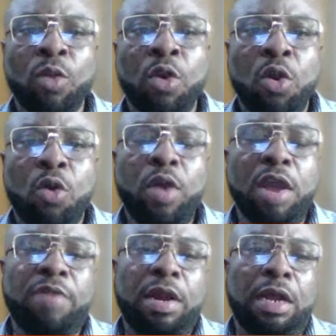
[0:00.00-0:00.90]
whoever
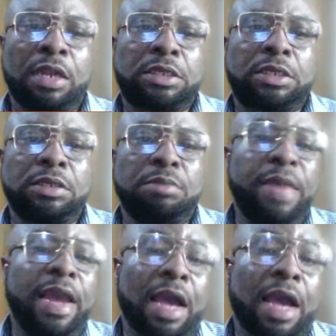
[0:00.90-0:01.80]
that may
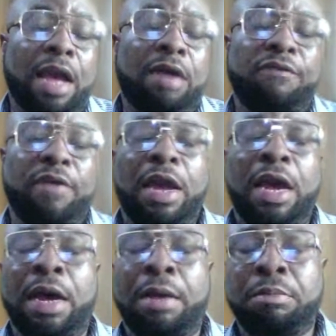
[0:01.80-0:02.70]
have
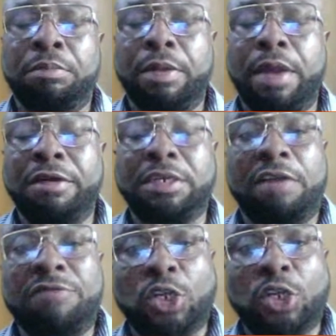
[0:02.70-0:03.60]
a
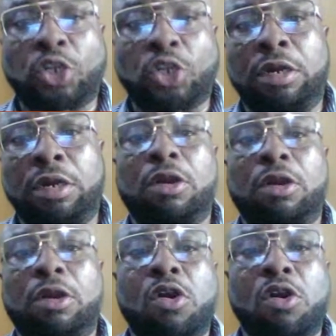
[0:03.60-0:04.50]
reservation
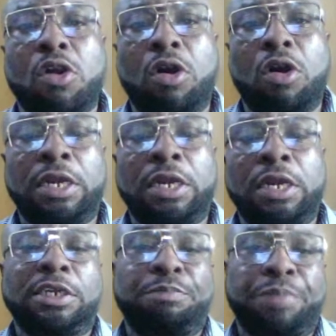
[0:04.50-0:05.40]
concerning the
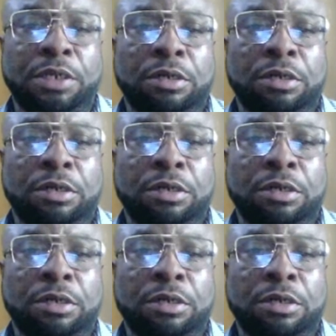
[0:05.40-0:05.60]
bill